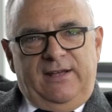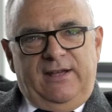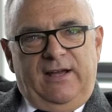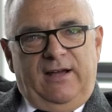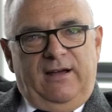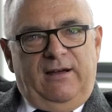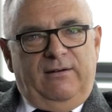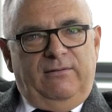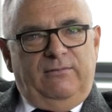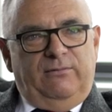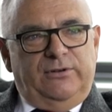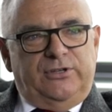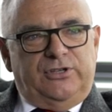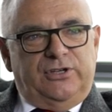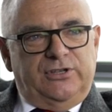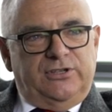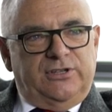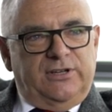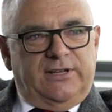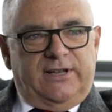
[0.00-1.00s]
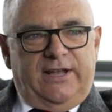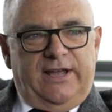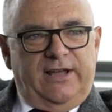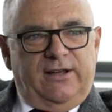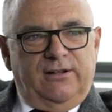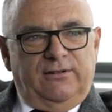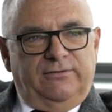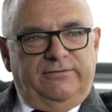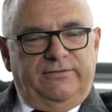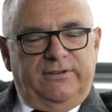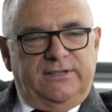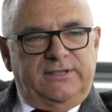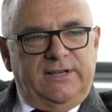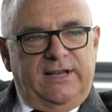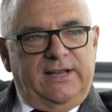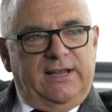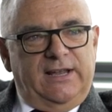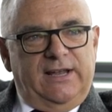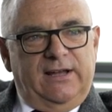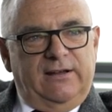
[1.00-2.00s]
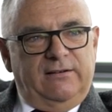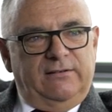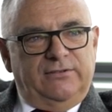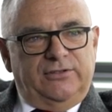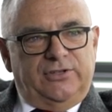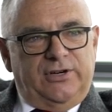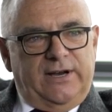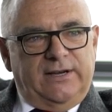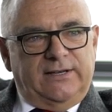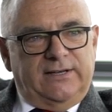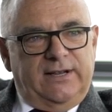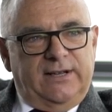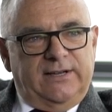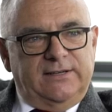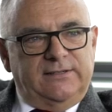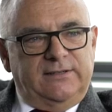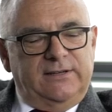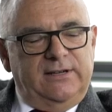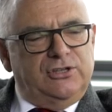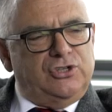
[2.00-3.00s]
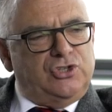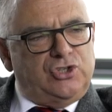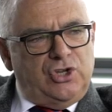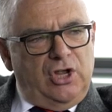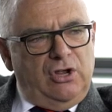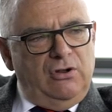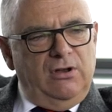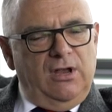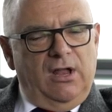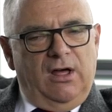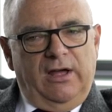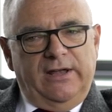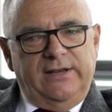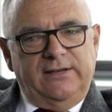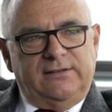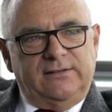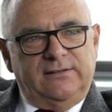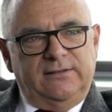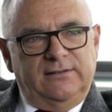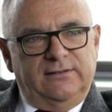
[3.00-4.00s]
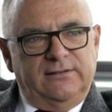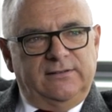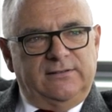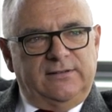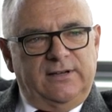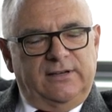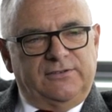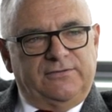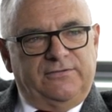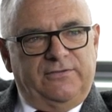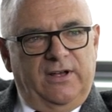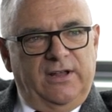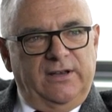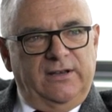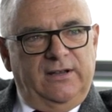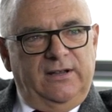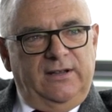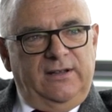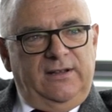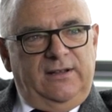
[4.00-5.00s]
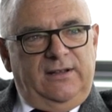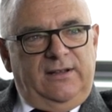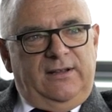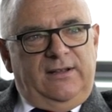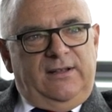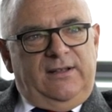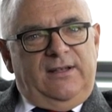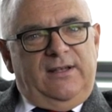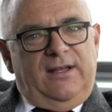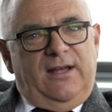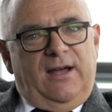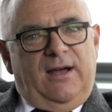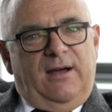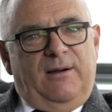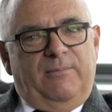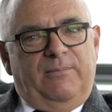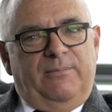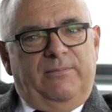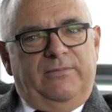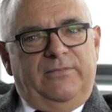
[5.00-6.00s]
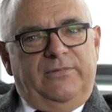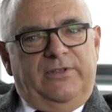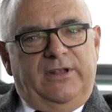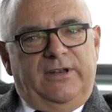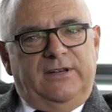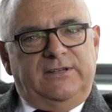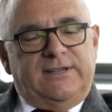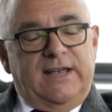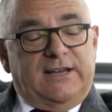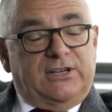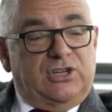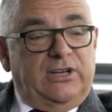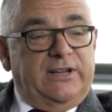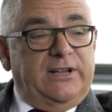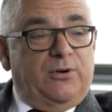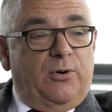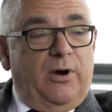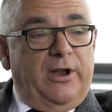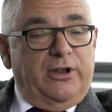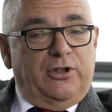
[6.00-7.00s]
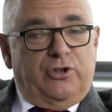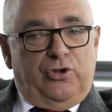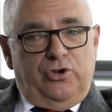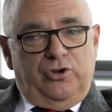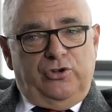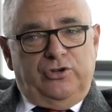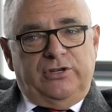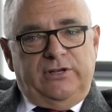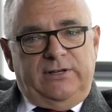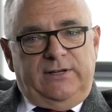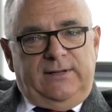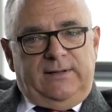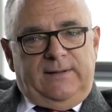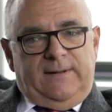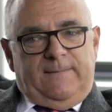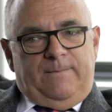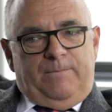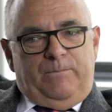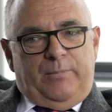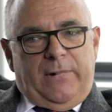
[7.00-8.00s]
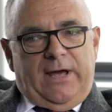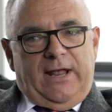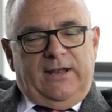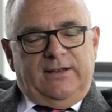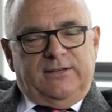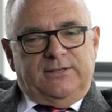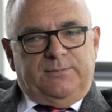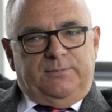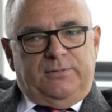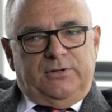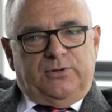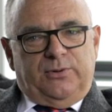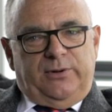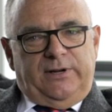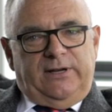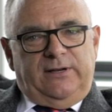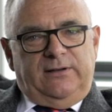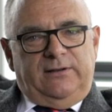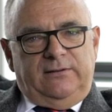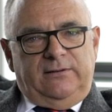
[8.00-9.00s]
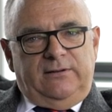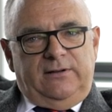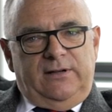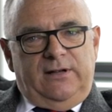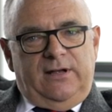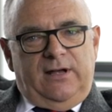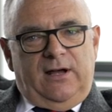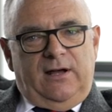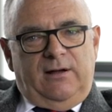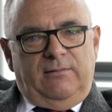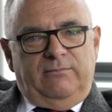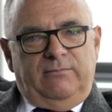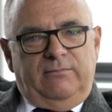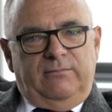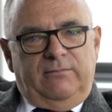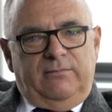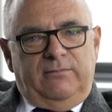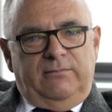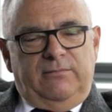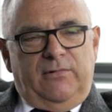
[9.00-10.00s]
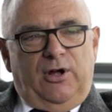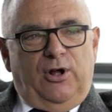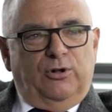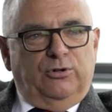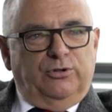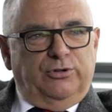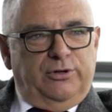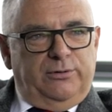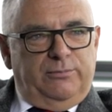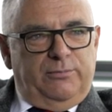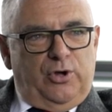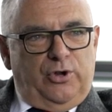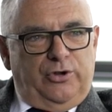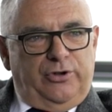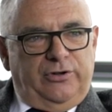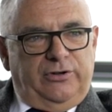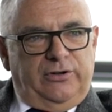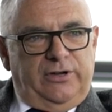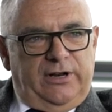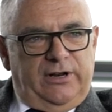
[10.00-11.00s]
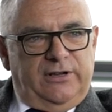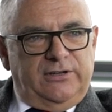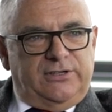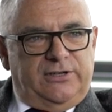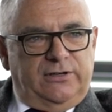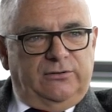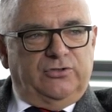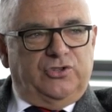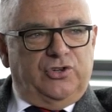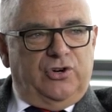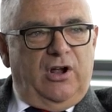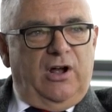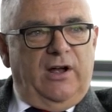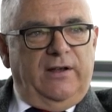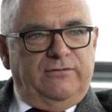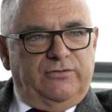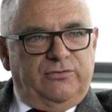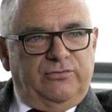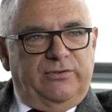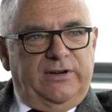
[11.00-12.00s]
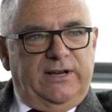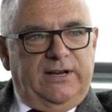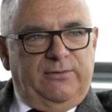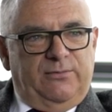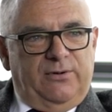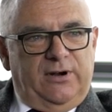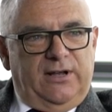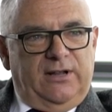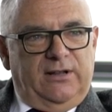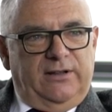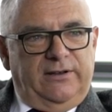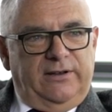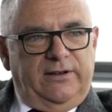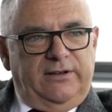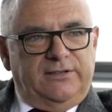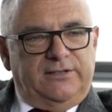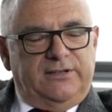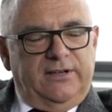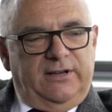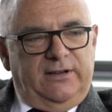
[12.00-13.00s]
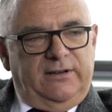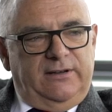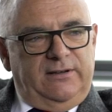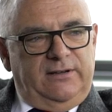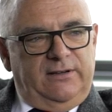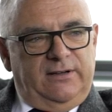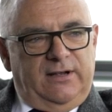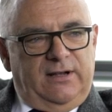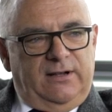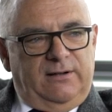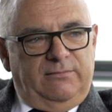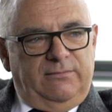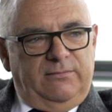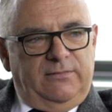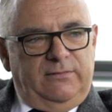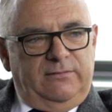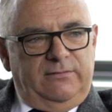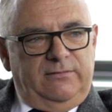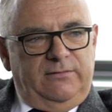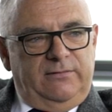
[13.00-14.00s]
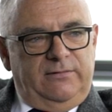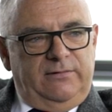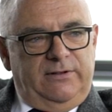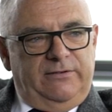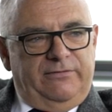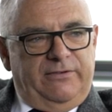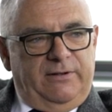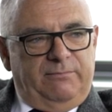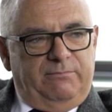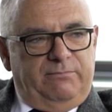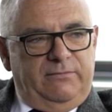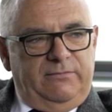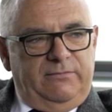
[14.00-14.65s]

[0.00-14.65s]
uh, which is a giggle for taking out on track days. It's so light and such fun um, that it's actually quite a good balance between um, old and modern. You know, it still drives really well, and it's a um, if I